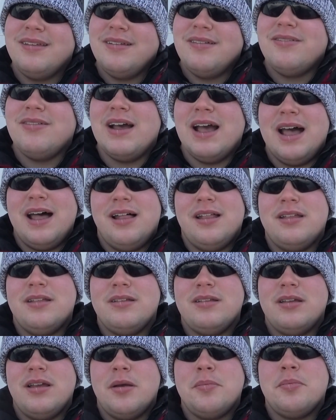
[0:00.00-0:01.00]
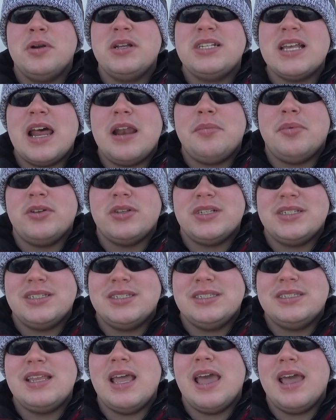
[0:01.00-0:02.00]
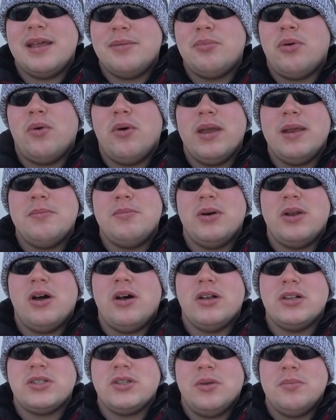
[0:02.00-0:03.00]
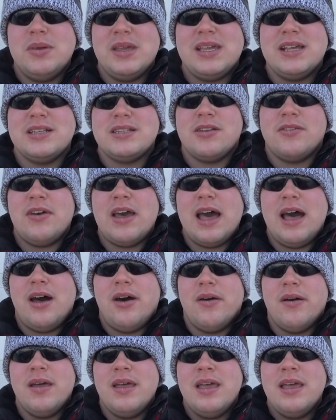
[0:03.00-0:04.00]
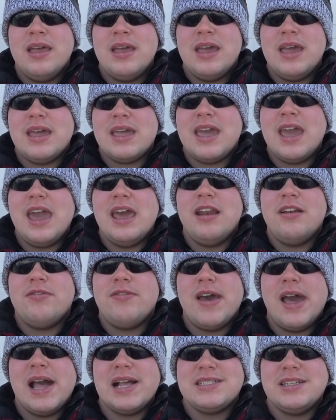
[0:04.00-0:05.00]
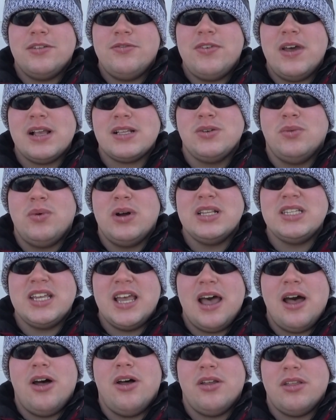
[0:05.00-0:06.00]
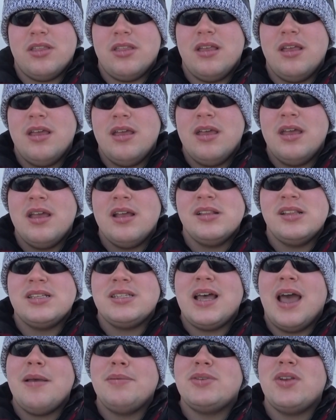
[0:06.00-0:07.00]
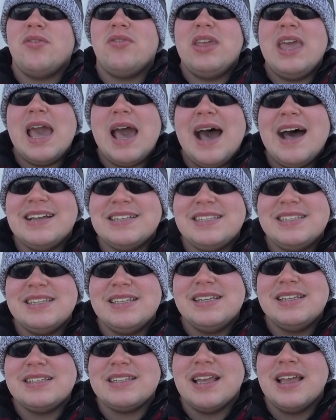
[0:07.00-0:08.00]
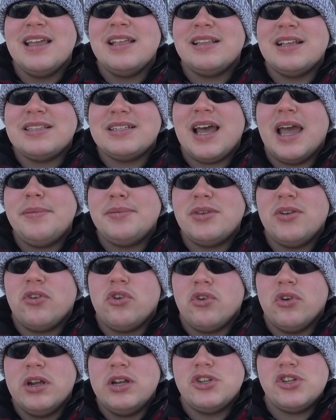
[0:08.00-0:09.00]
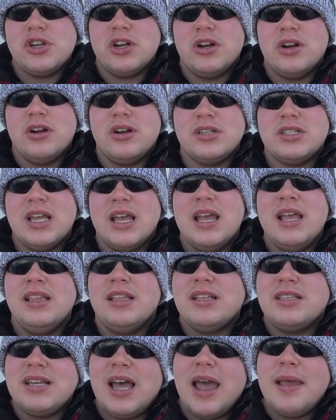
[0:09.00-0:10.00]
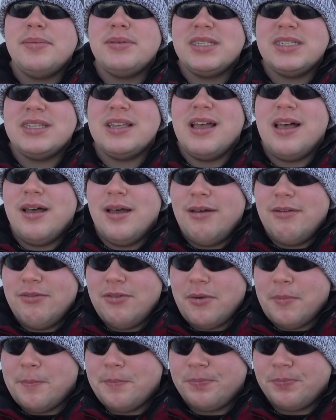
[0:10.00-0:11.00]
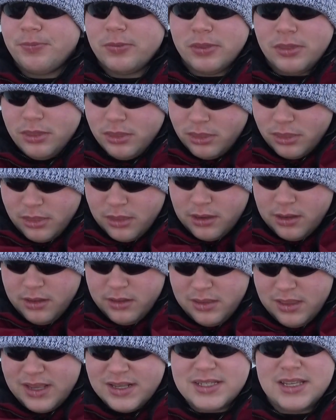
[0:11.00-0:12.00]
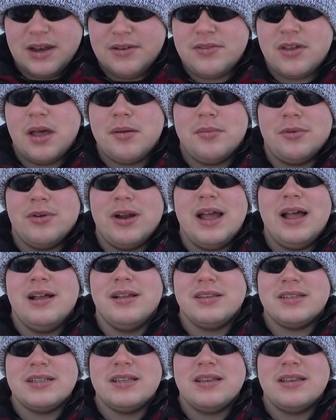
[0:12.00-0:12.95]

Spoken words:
well, a presentable standpoint, but also because of how it can, in fact, affect one's health. The types of gases, the types of creatures, the types of things that have come around,